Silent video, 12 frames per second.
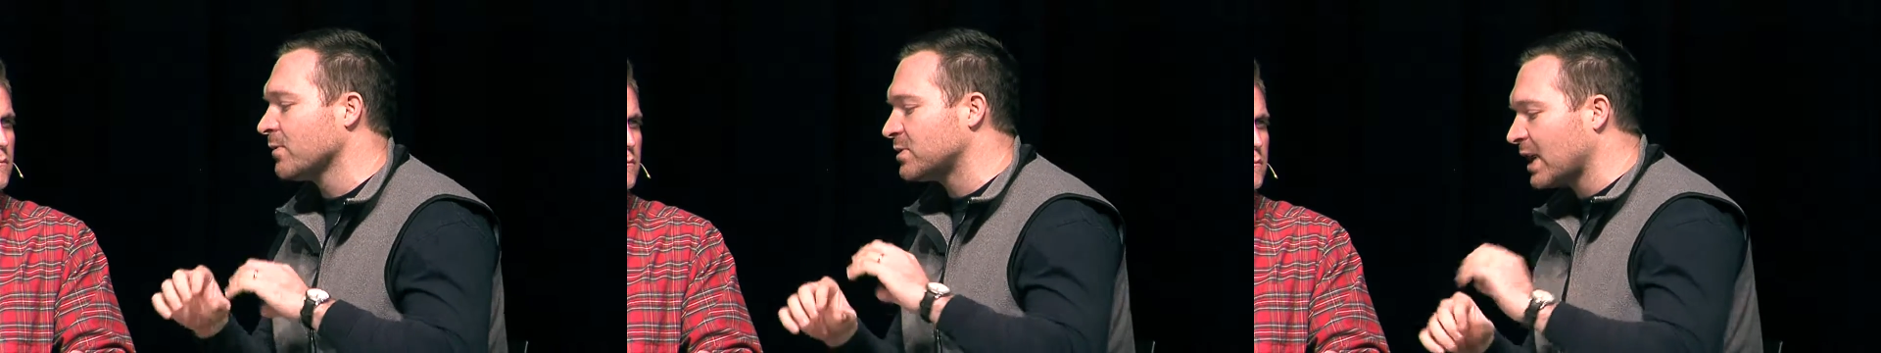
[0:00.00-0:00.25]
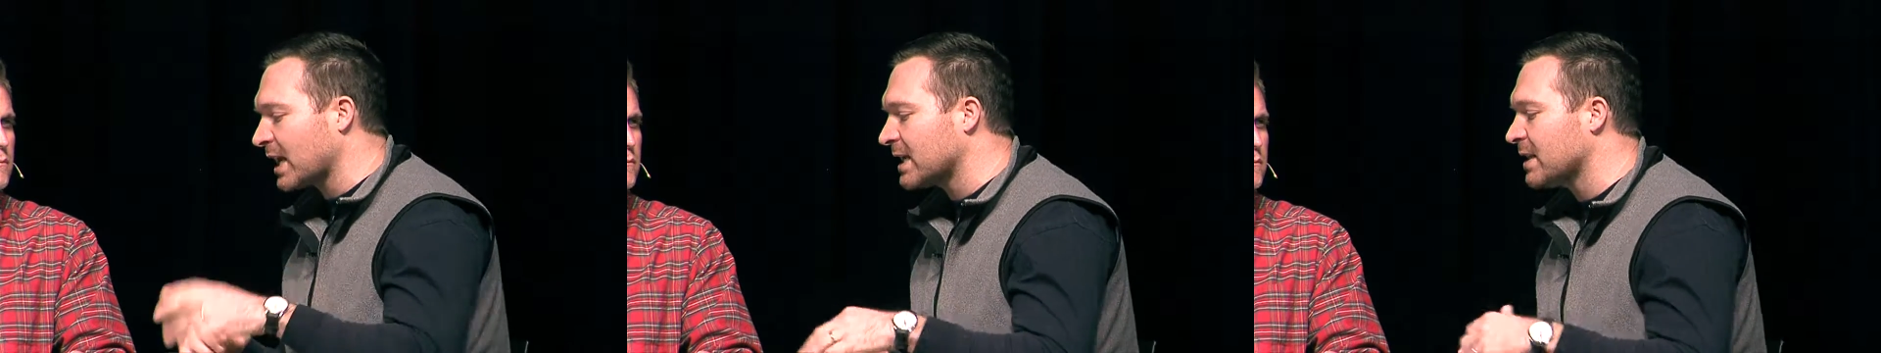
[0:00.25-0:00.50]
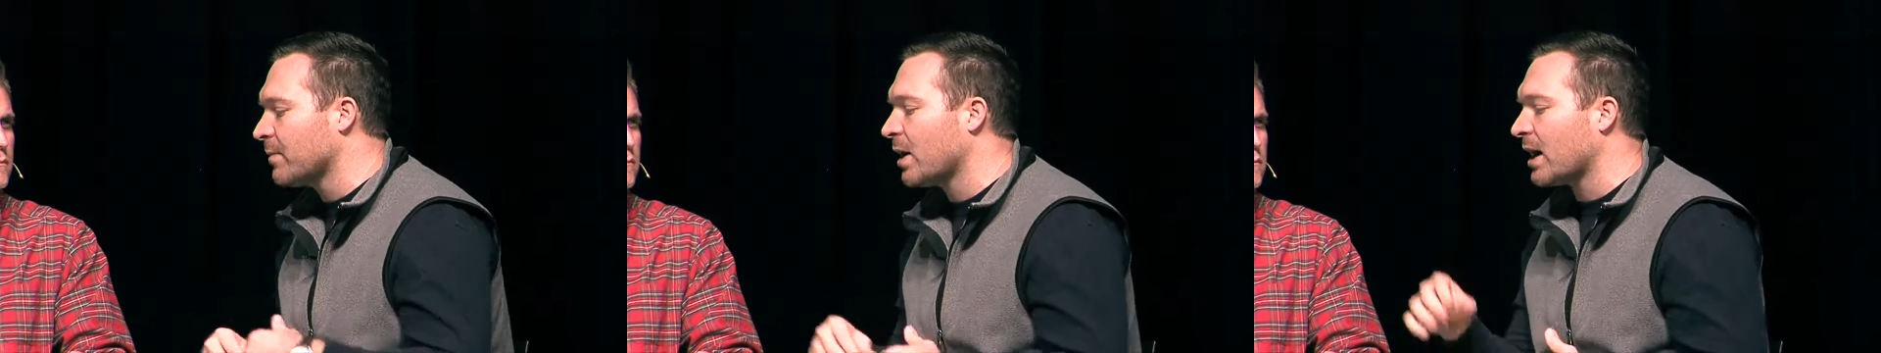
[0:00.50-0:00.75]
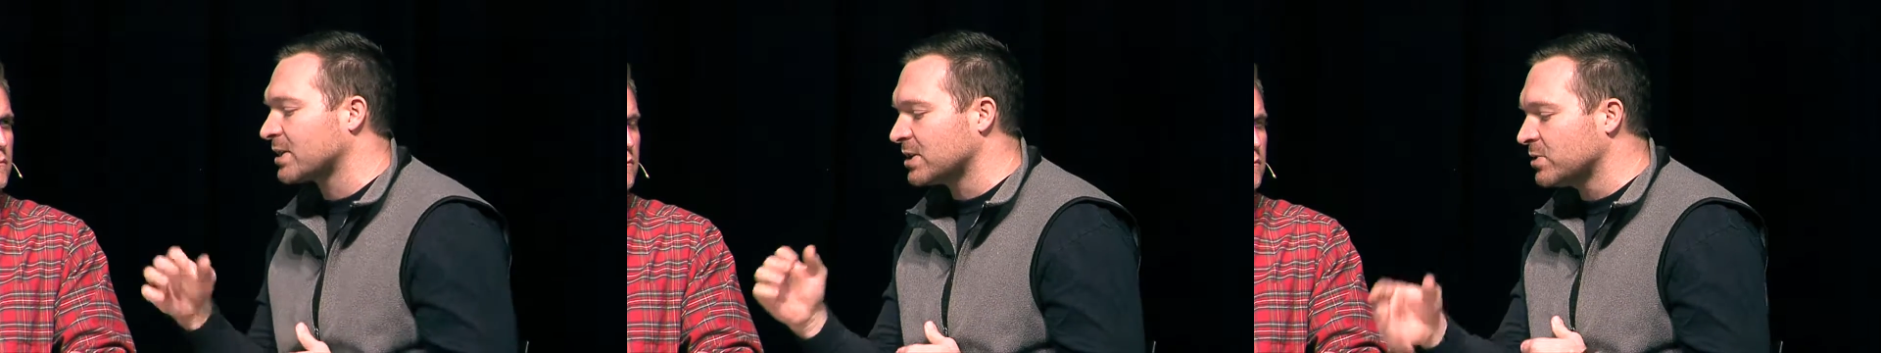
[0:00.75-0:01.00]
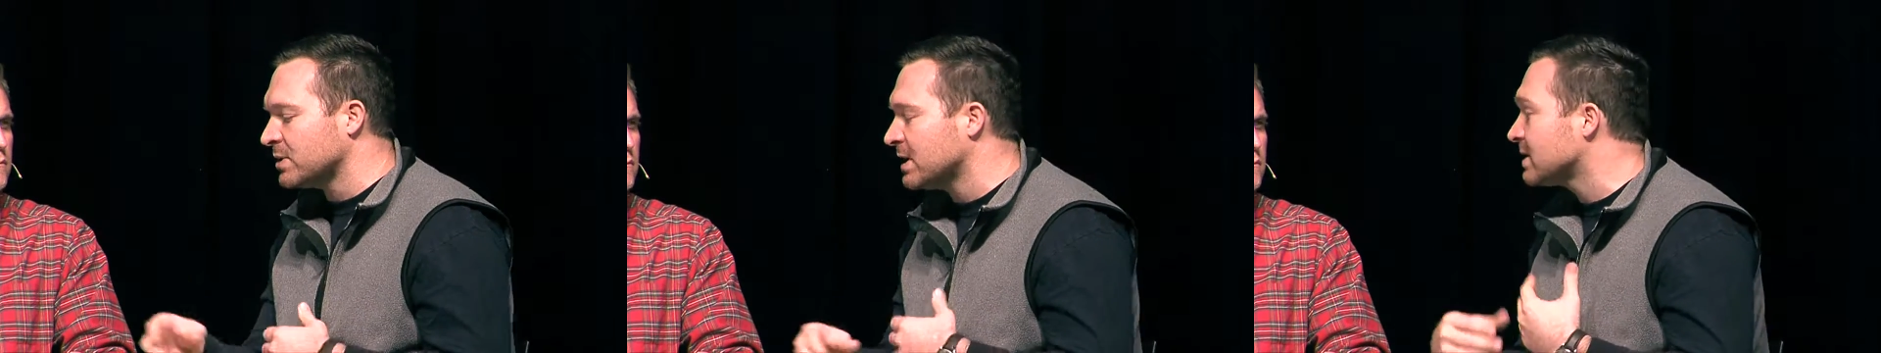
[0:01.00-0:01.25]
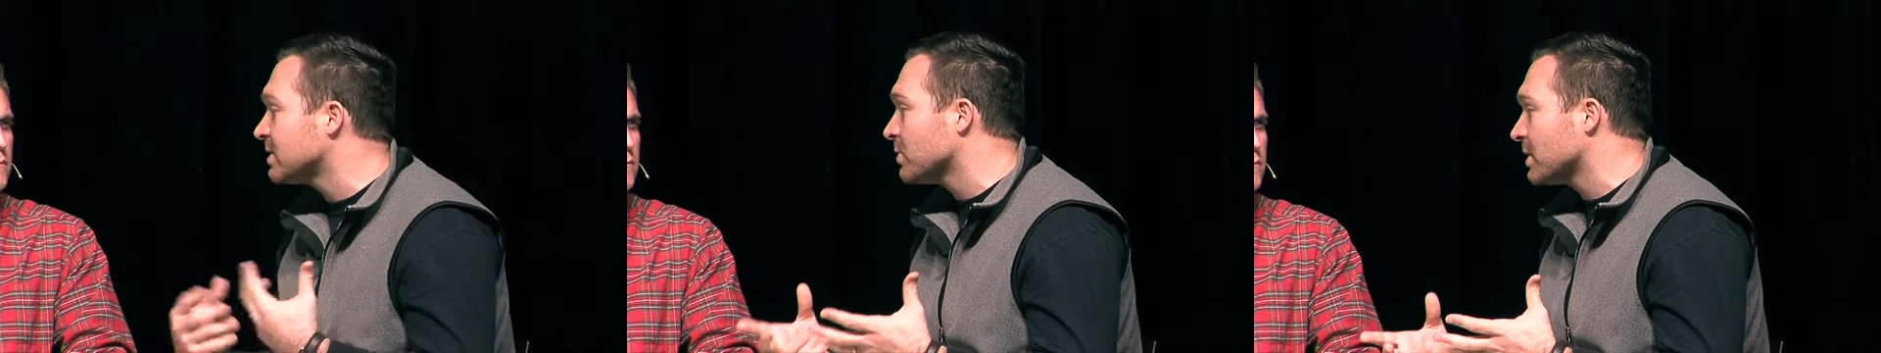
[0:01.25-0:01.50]
checking the box and doing
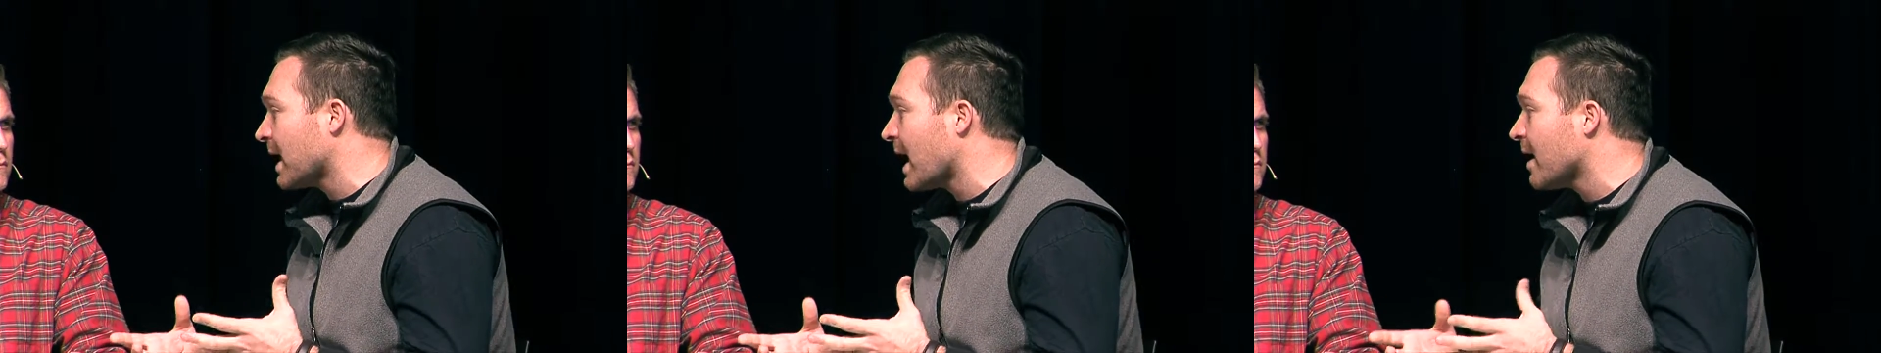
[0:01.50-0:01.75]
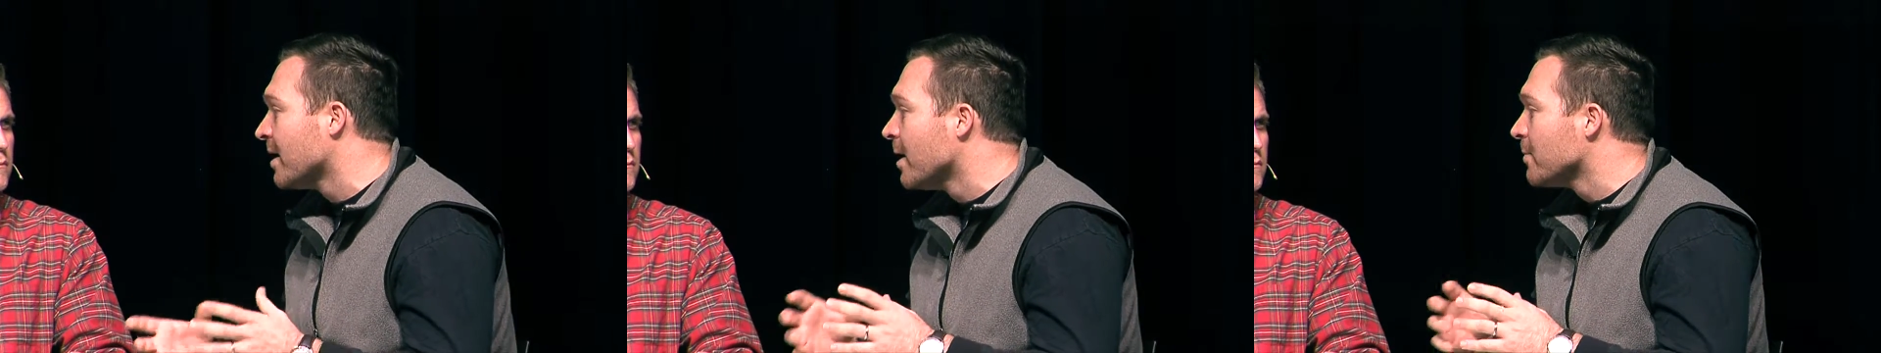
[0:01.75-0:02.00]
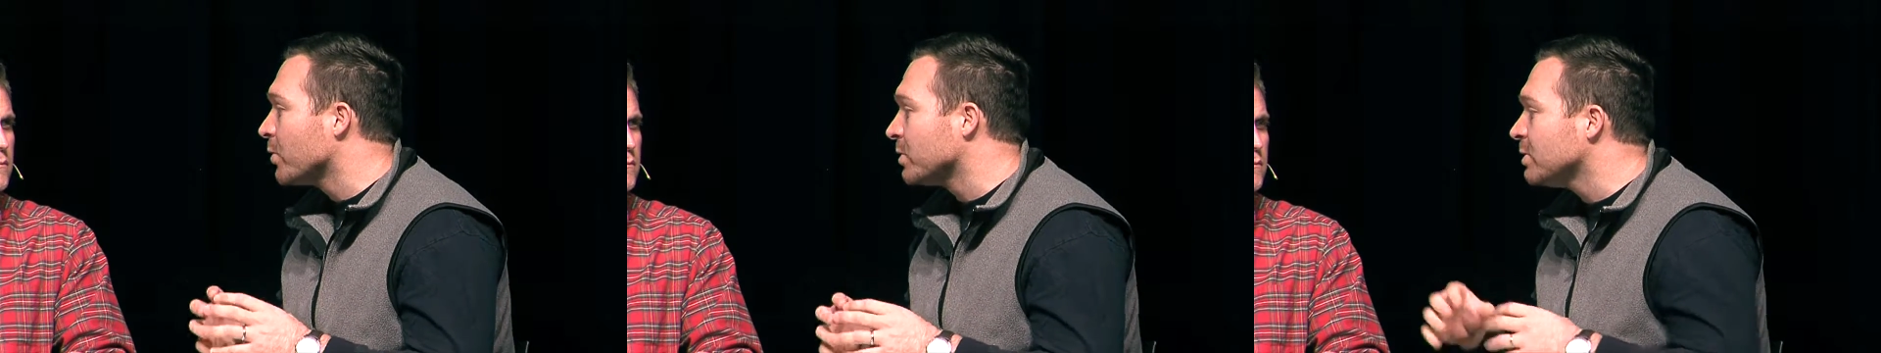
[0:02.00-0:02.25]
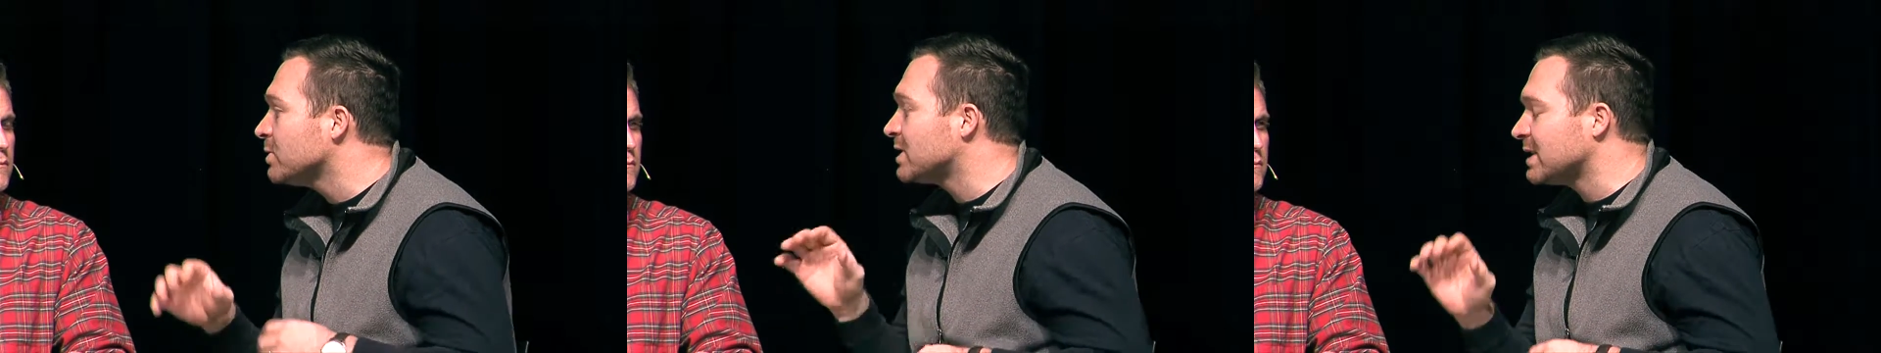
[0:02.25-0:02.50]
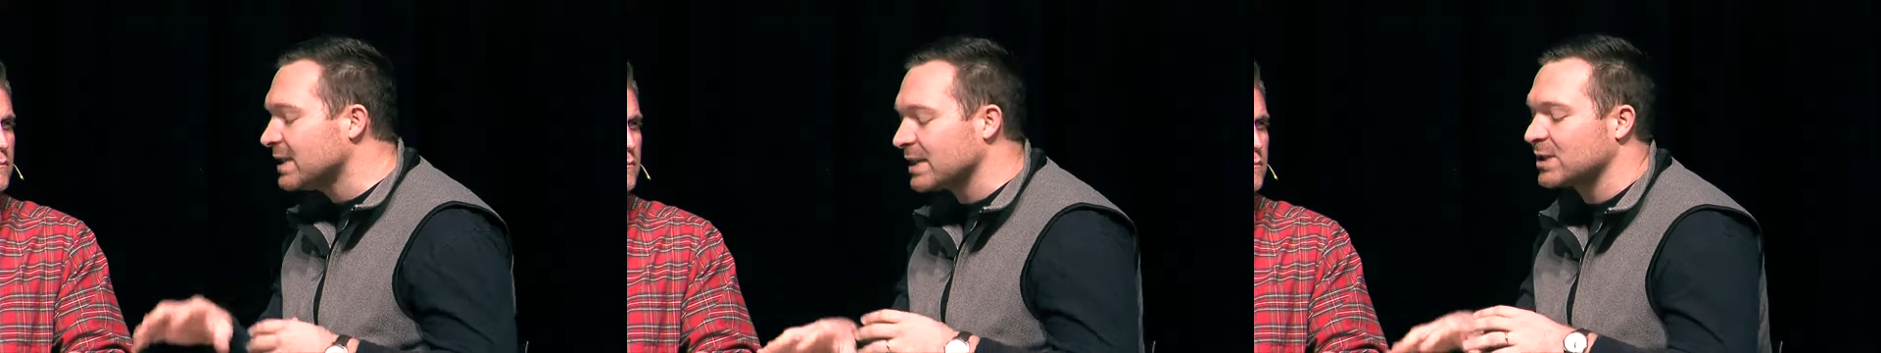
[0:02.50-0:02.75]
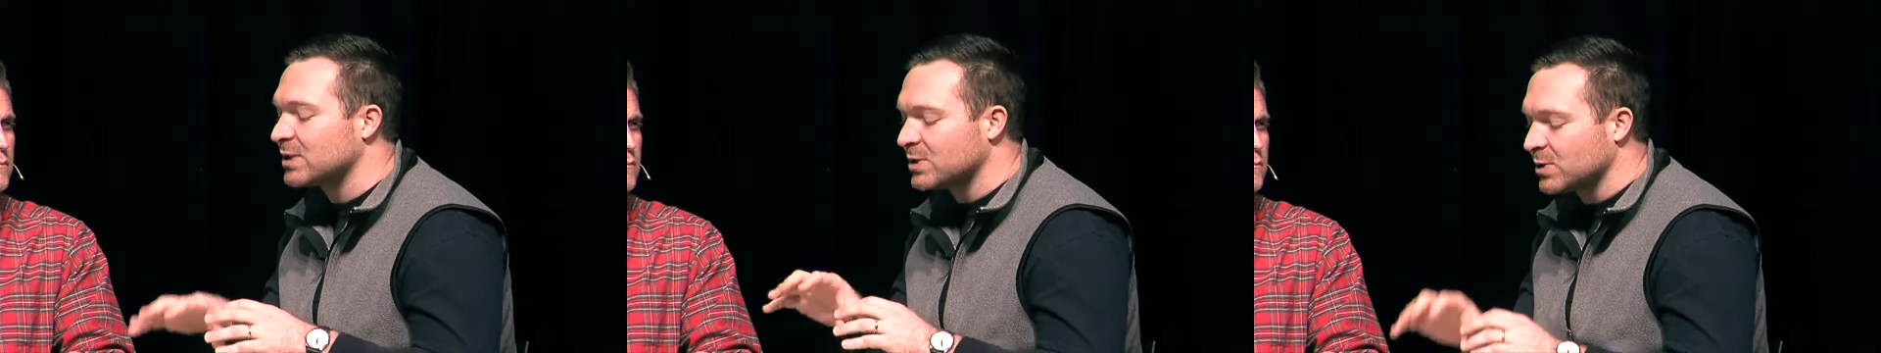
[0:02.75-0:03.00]
this and doing that, but when you see a
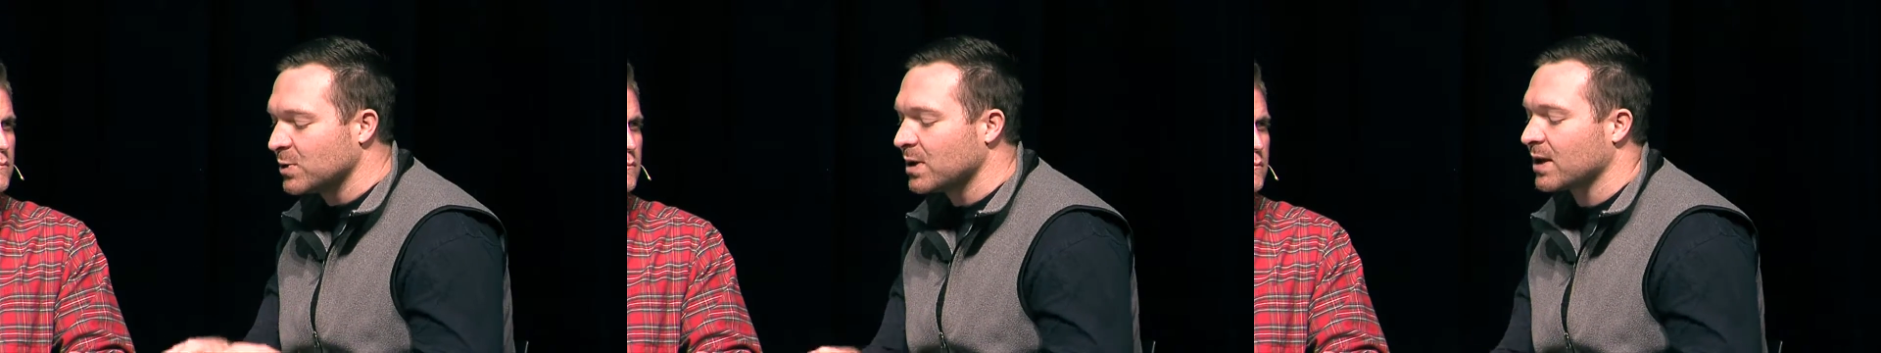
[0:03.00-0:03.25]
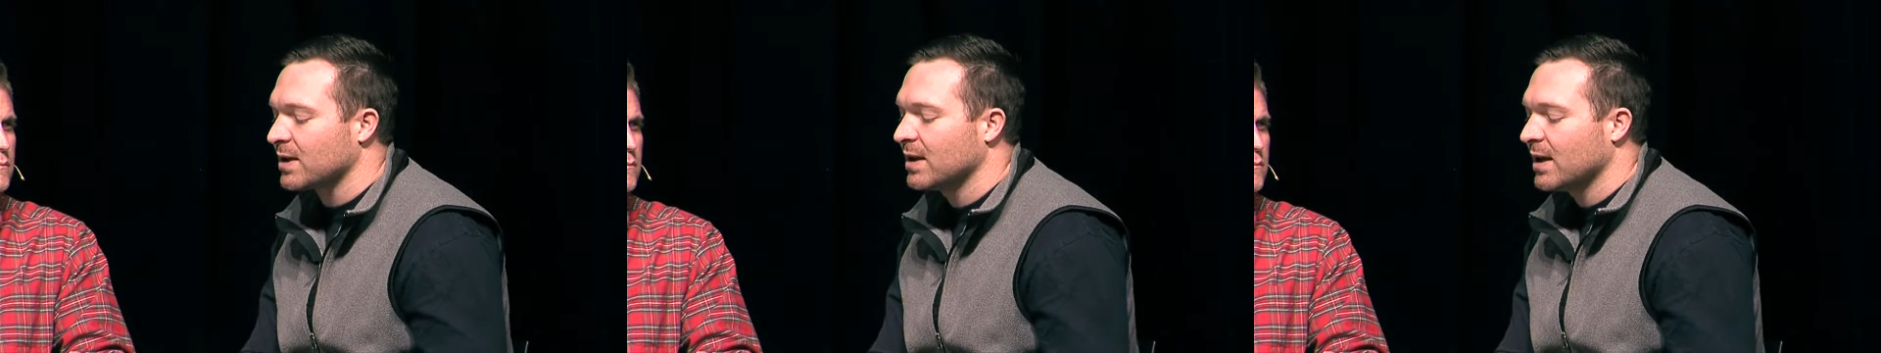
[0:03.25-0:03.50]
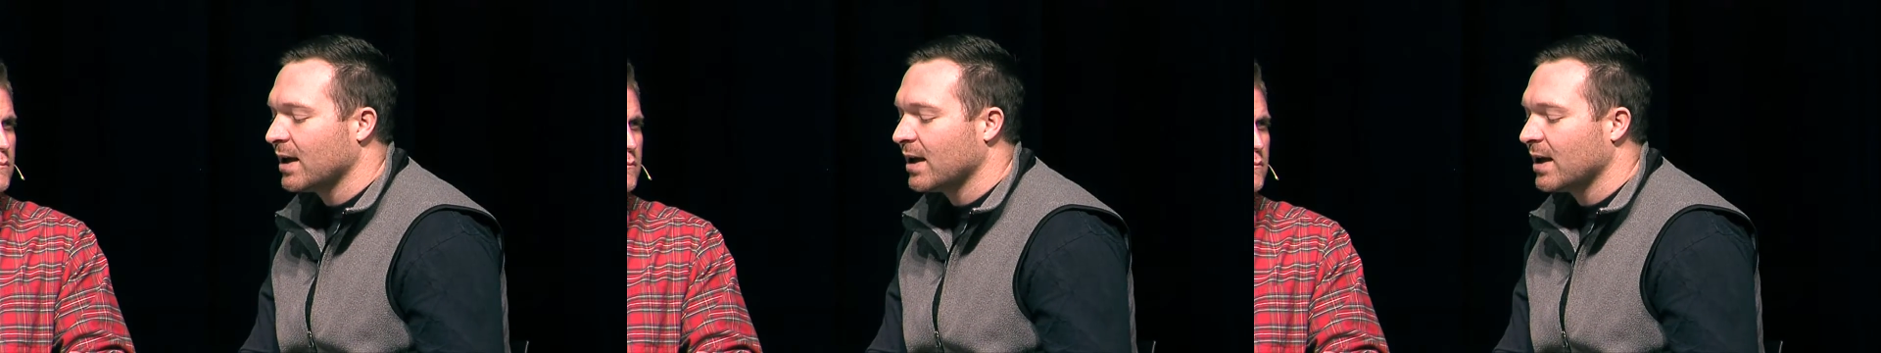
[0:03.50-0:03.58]
student